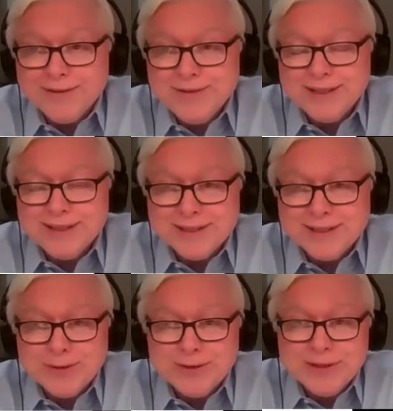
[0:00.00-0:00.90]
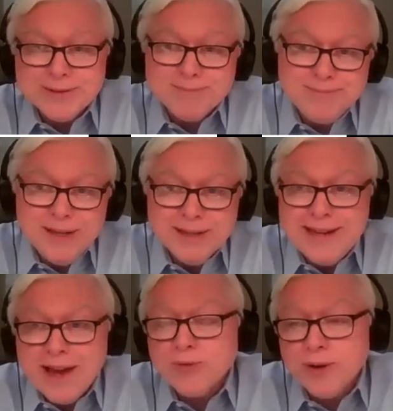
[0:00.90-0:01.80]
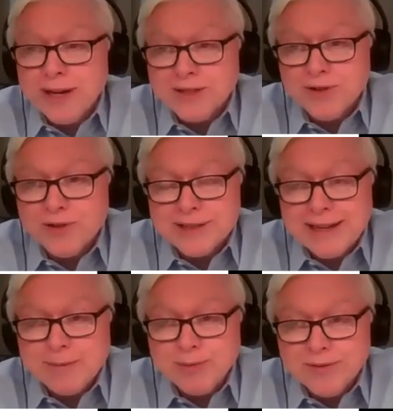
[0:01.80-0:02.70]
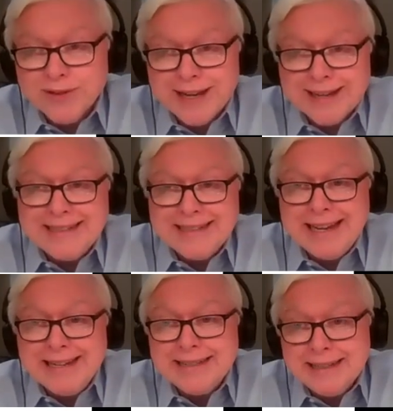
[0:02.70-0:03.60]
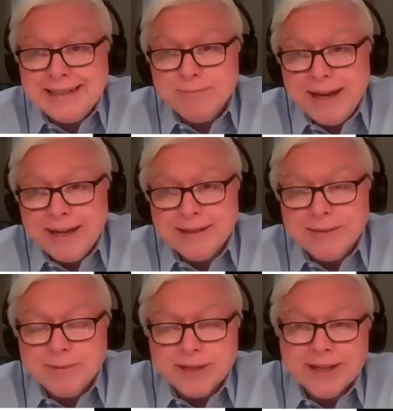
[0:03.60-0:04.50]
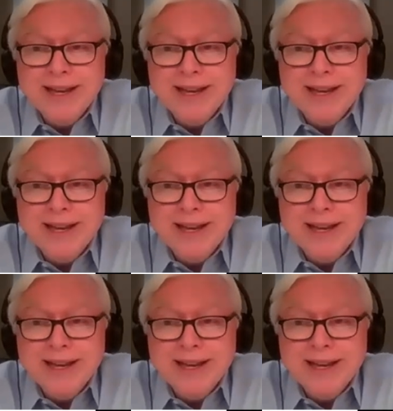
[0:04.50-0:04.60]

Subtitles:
the death rates, for example, of the 1918 pandemic,